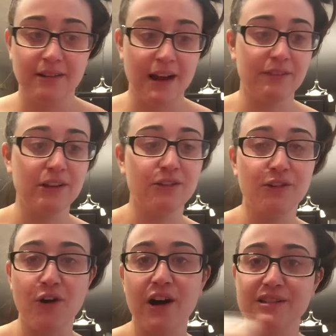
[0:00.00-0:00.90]
have a little
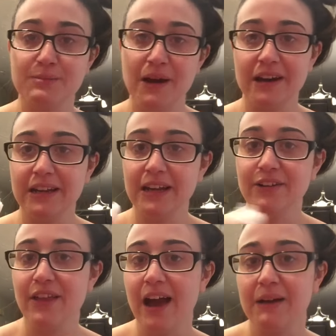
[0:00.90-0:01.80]
gauze pad
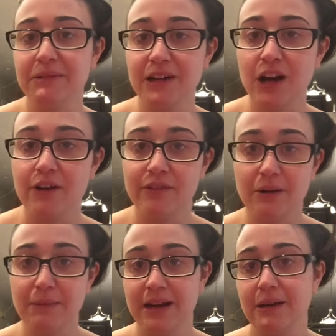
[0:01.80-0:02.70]
here that I'm going to cover
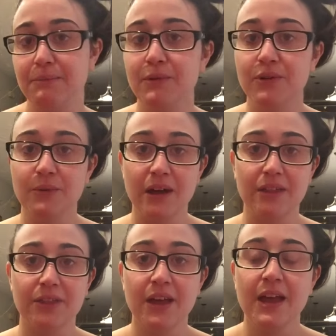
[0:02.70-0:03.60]
up my nipple
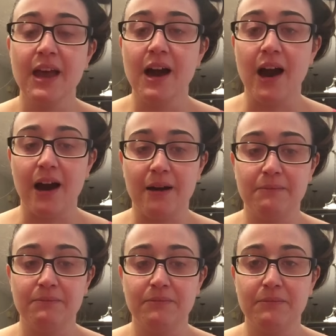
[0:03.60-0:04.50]
with
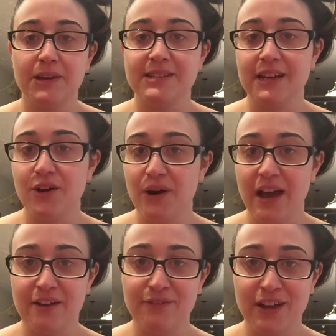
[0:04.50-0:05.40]
because I know I
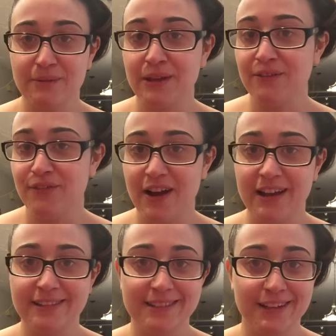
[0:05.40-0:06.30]
have family,
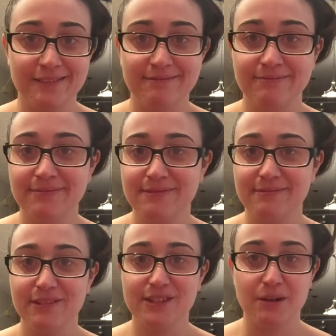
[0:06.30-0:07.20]
friends, and
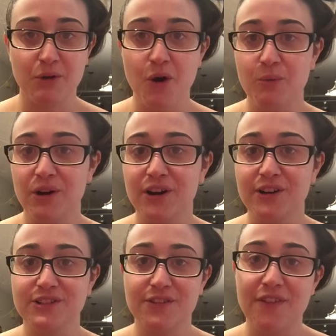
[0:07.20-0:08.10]
some
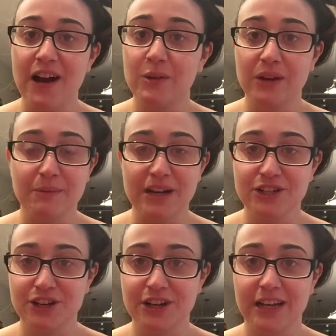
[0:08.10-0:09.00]
coworkers are following my
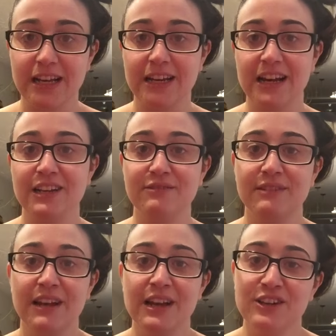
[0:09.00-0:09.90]
journey, and I
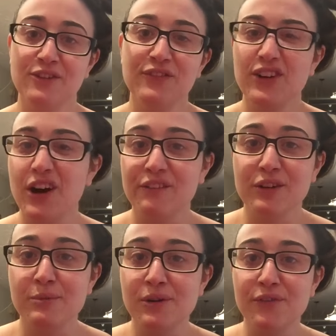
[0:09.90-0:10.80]
don't feel
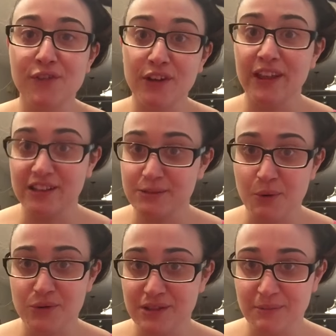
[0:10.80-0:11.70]
comfortable fully
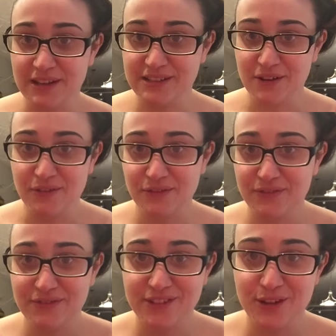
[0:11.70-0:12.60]
exposing
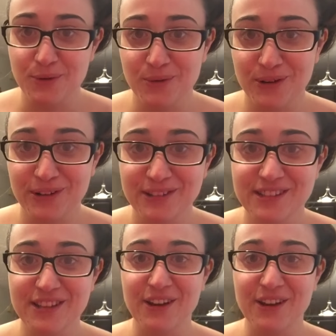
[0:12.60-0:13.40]
myself to the world.